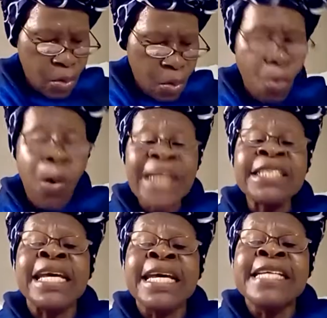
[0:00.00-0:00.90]
what
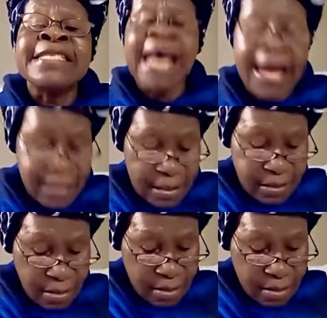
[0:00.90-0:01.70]
he's saying,